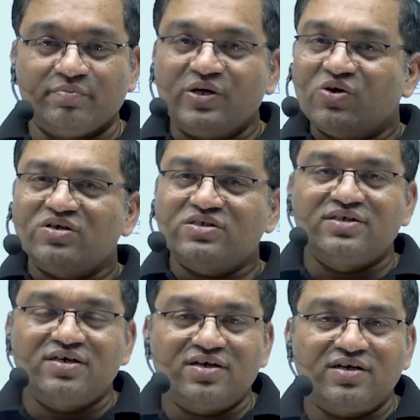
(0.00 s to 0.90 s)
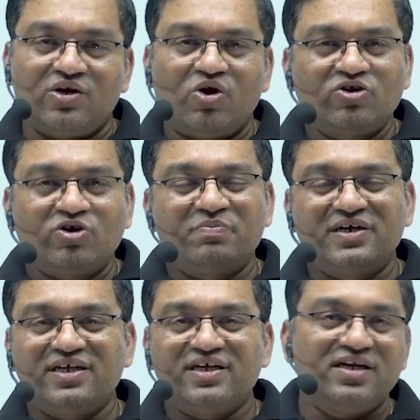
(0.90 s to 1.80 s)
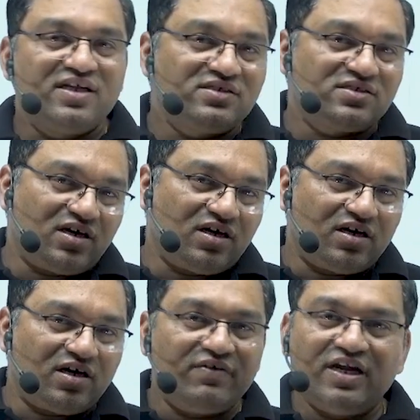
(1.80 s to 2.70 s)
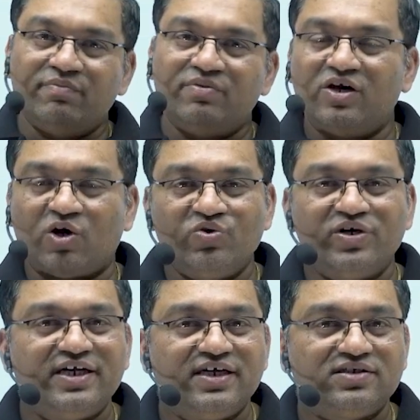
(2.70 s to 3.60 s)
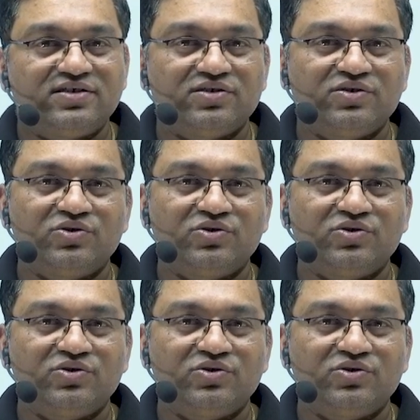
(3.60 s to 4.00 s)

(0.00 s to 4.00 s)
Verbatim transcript: because the lot of material is available nowadays.